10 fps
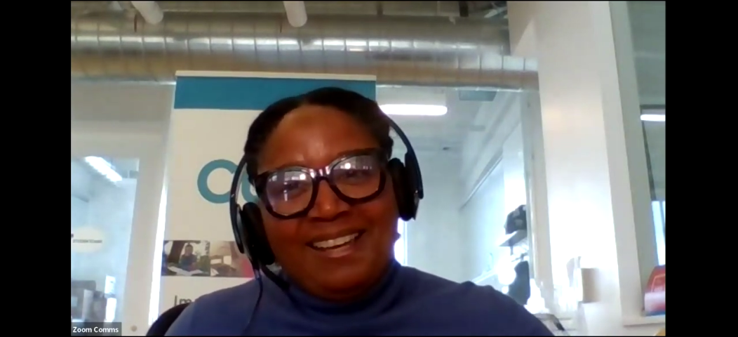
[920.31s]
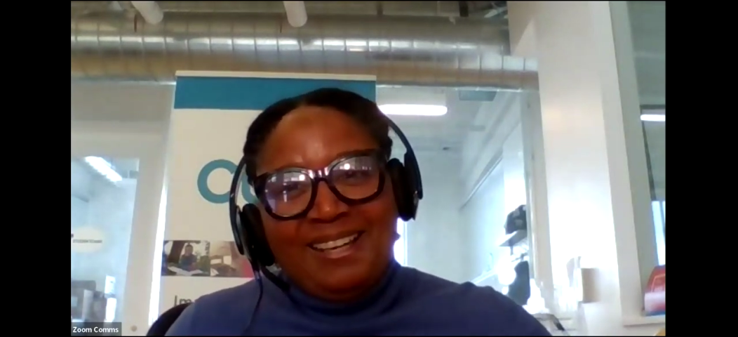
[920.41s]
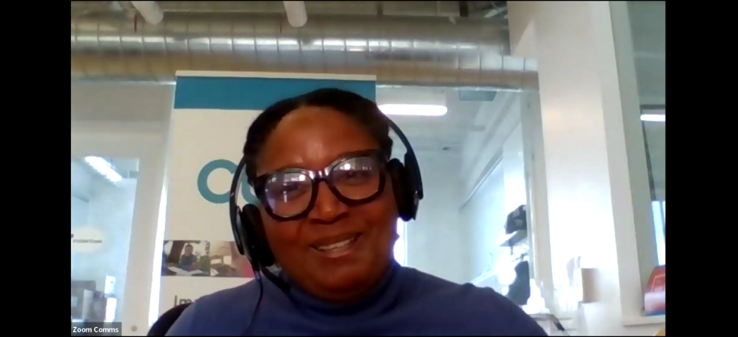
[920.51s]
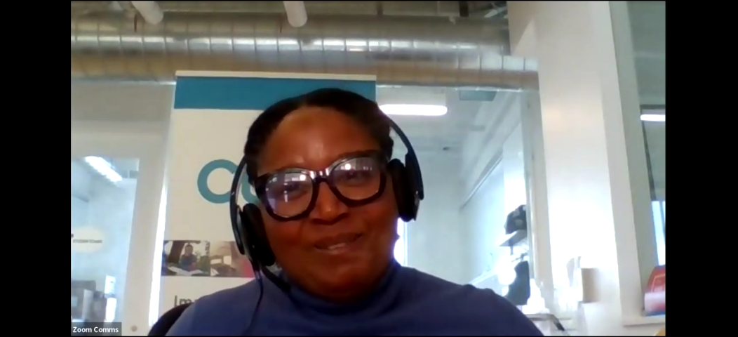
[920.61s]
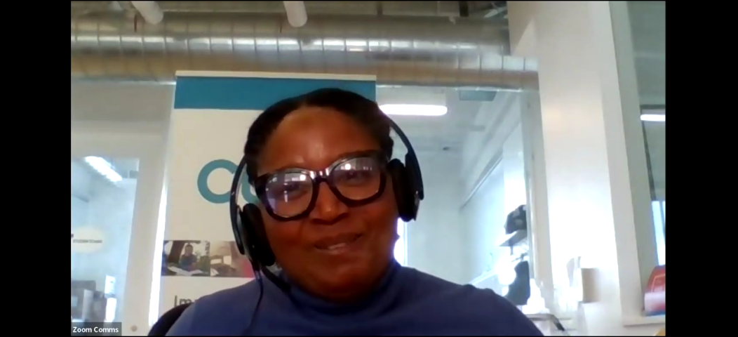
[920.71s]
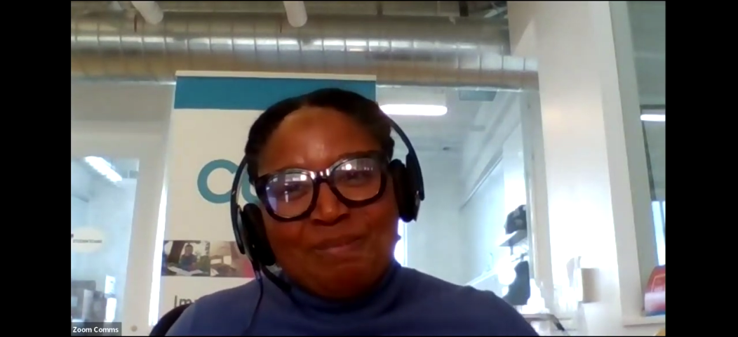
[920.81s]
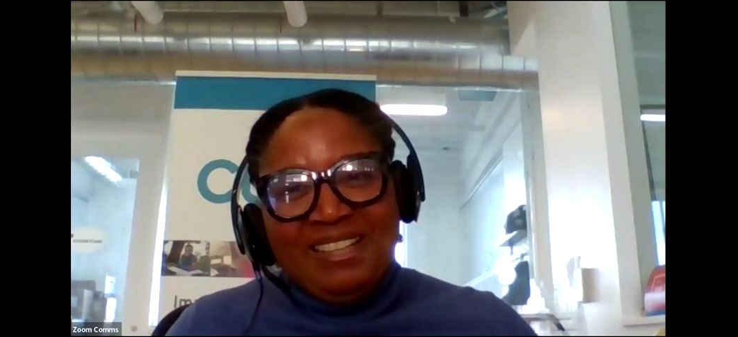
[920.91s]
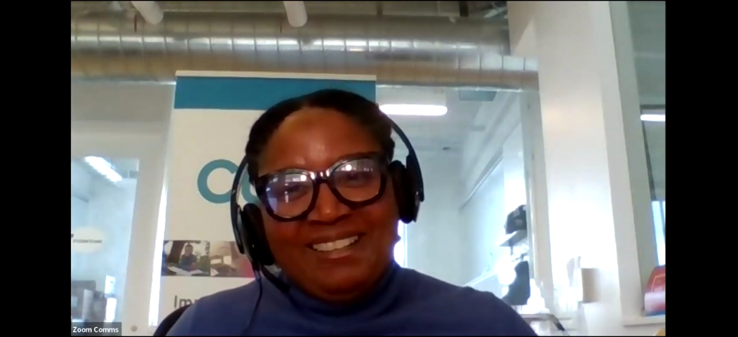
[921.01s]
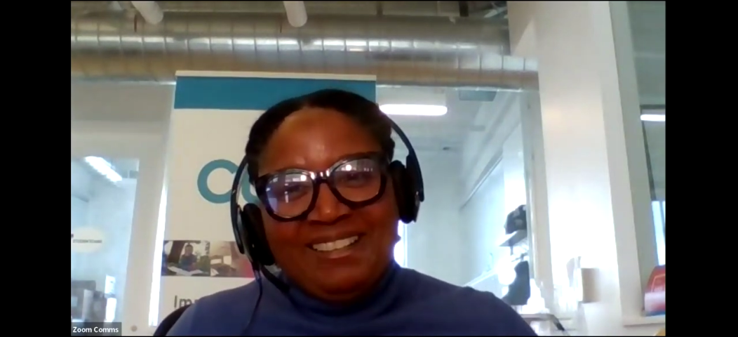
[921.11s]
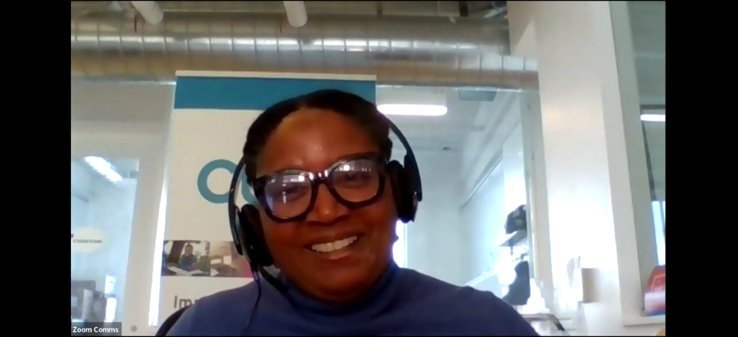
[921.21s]
Thank you for
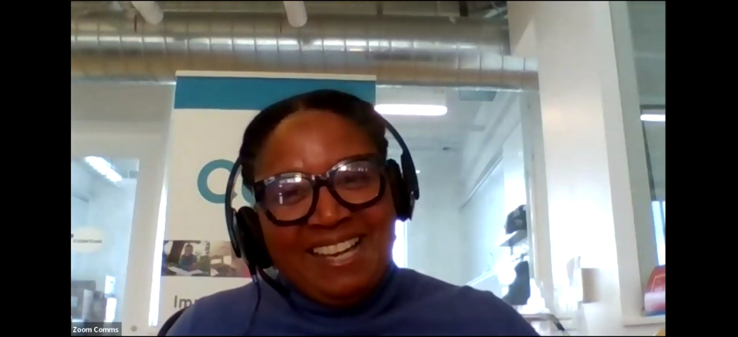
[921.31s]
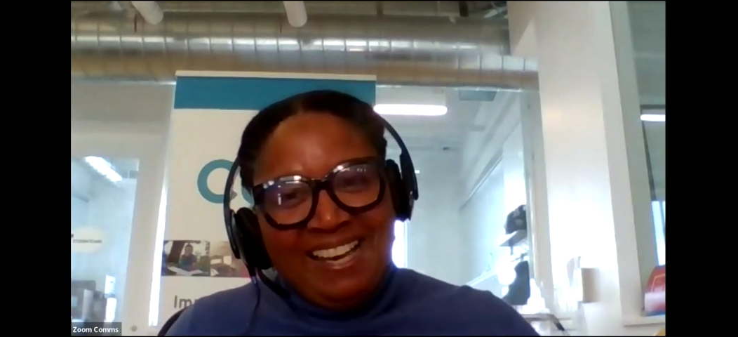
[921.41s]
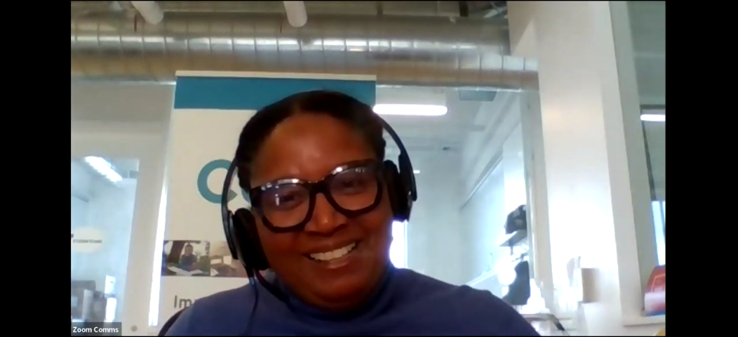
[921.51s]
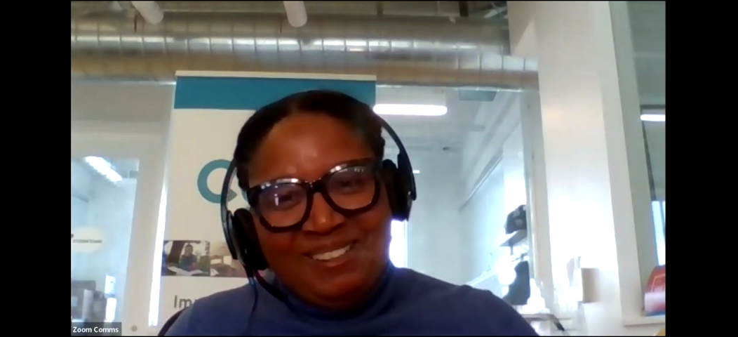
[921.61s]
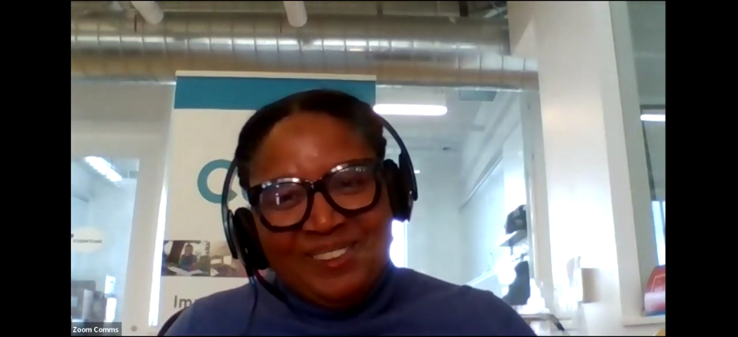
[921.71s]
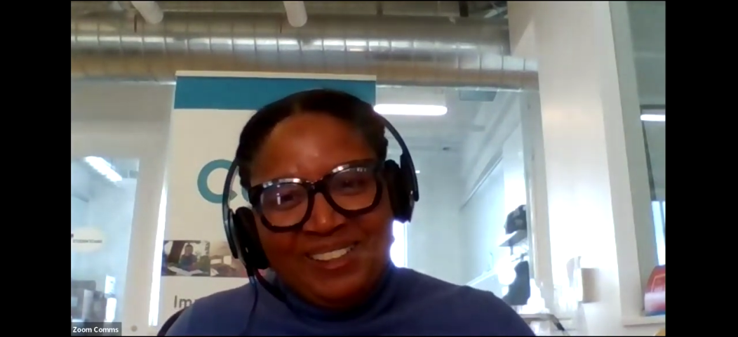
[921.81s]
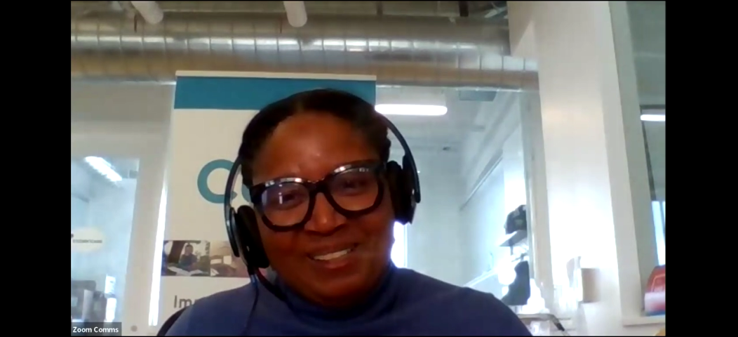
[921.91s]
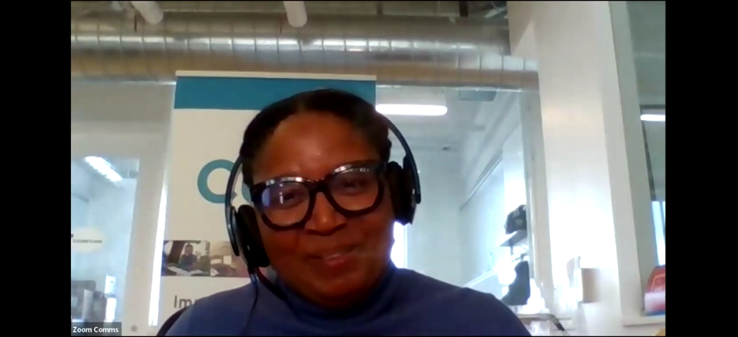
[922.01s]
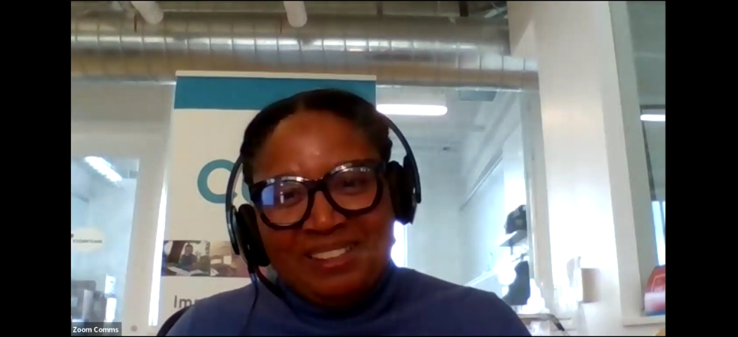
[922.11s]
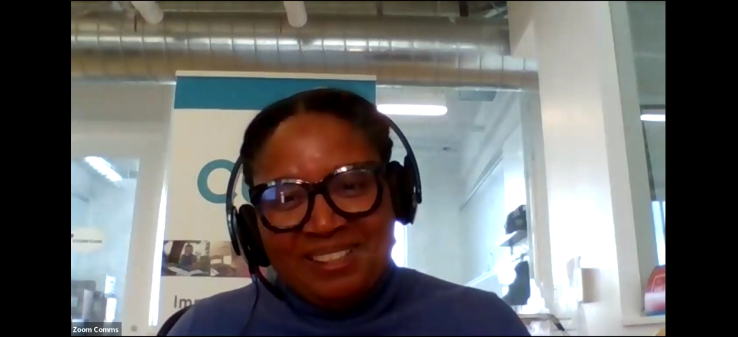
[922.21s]
being here again. You're
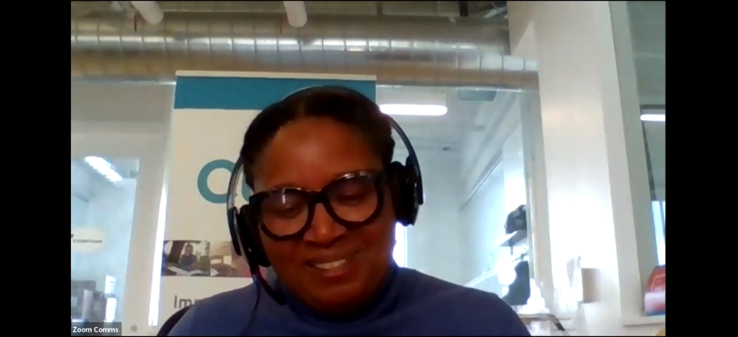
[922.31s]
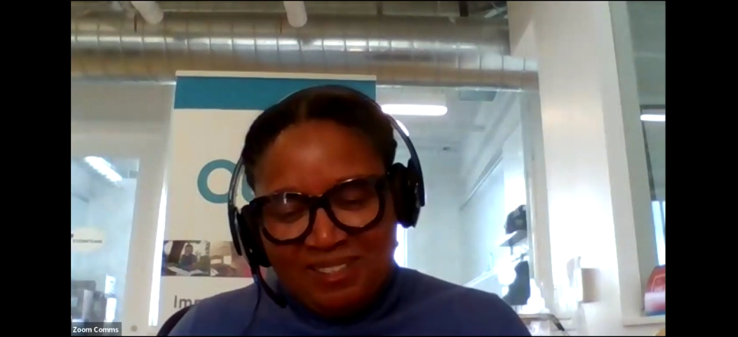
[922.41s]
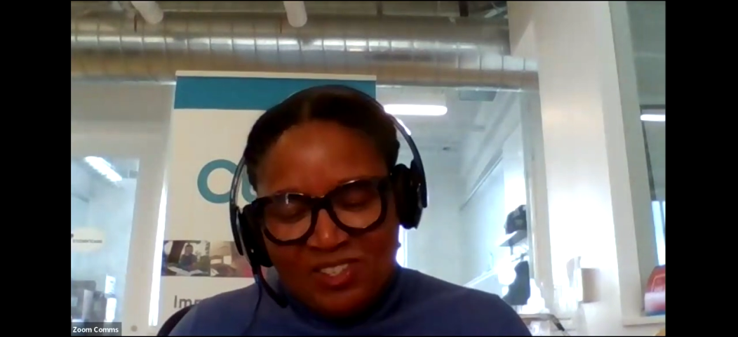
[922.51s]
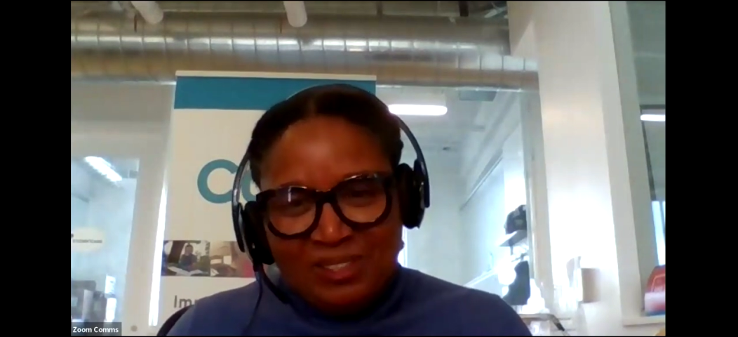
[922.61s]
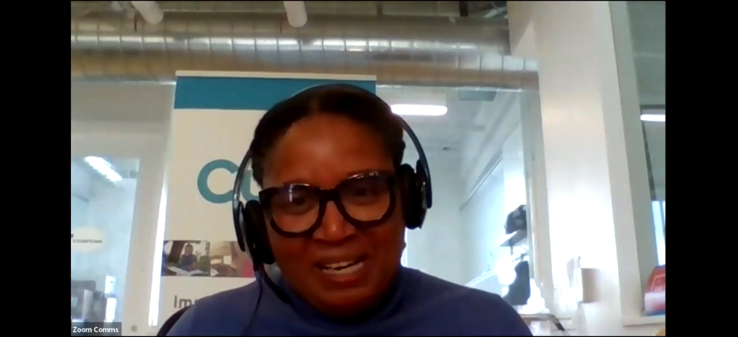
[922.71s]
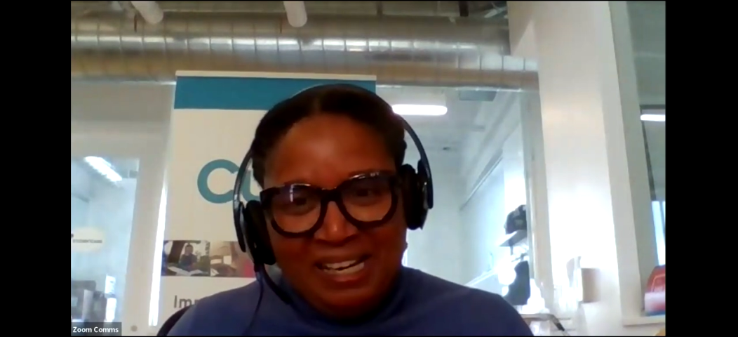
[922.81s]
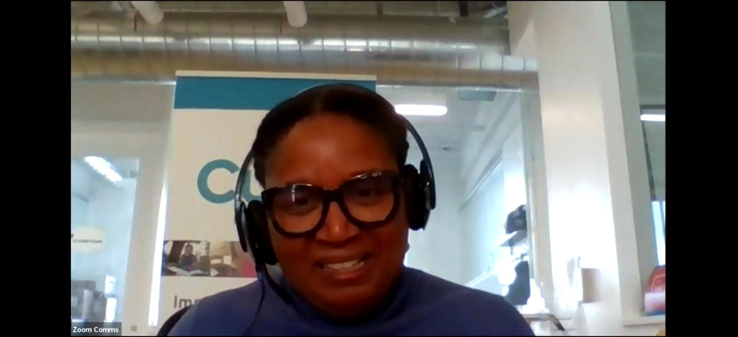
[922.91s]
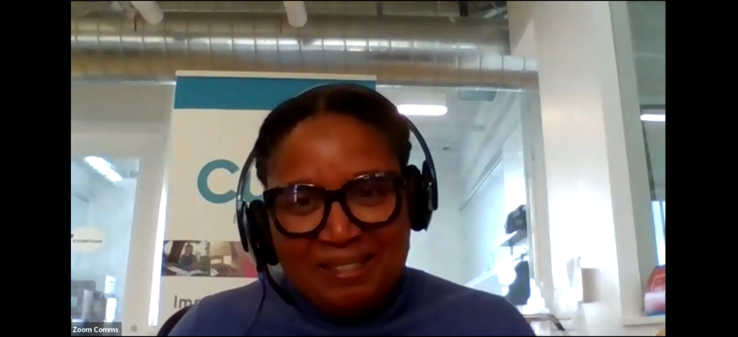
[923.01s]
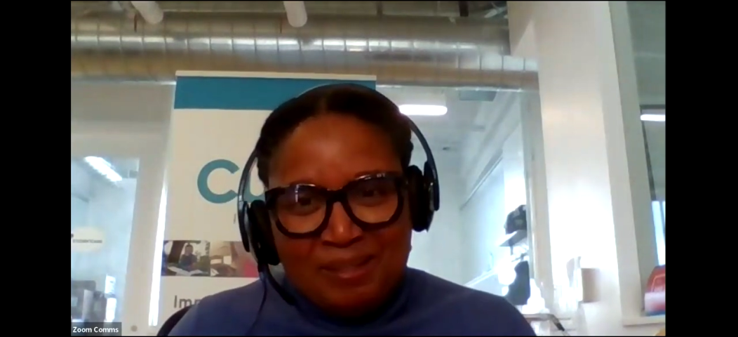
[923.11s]
here with us in July,